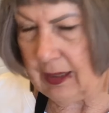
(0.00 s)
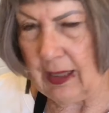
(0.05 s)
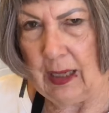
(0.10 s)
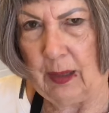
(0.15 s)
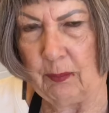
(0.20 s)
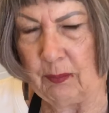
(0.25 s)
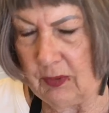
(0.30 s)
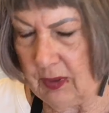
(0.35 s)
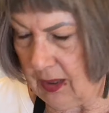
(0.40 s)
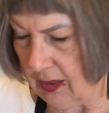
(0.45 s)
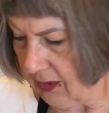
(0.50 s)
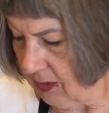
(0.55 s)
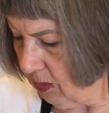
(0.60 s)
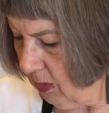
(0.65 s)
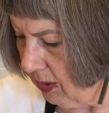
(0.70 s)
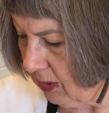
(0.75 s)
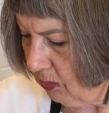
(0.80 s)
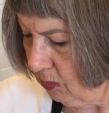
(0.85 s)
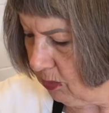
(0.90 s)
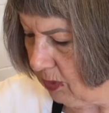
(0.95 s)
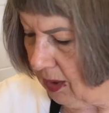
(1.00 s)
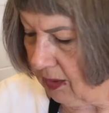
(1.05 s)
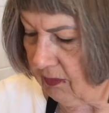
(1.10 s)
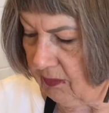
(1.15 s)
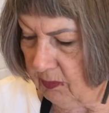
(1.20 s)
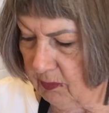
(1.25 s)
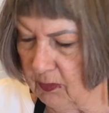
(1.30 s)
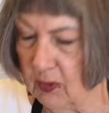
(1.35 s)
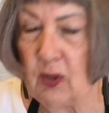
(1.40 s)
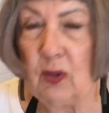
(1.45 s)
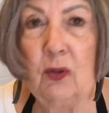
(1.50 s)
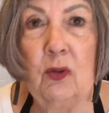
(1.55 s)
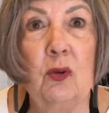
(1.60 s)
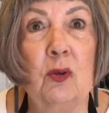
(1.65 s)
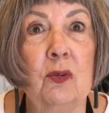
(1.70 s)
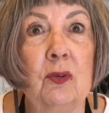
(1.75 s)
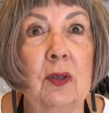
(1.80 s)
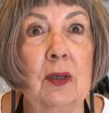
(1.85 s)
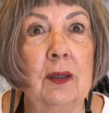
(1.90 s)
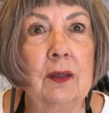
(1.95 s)
empty, so I thought I'd
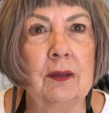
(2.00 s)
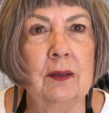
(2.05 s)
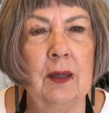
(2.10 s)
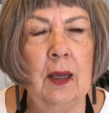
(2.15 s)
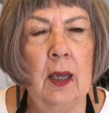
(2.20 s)
use it.